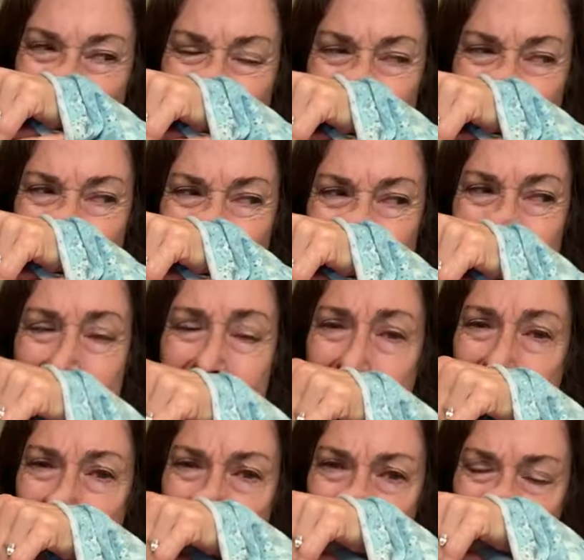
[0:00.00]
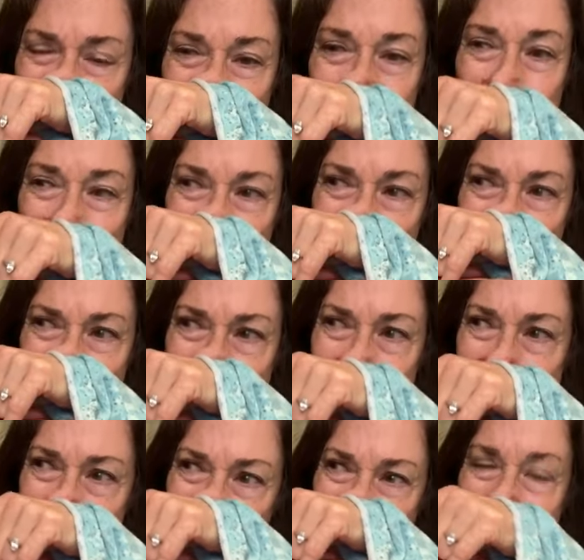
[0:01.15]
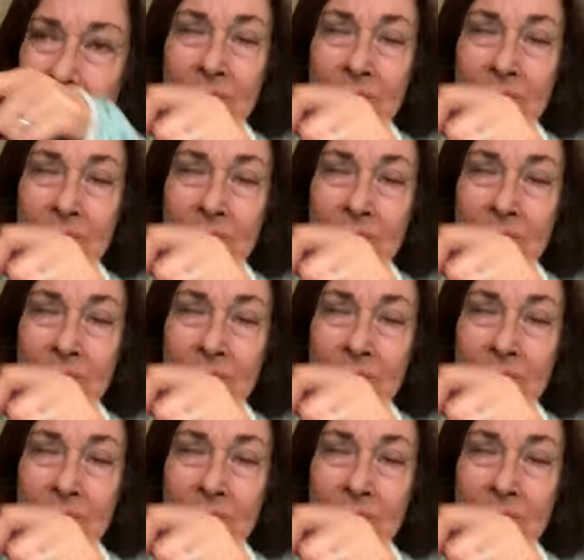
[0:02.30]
I think I just sneezed. Did I just sneeze?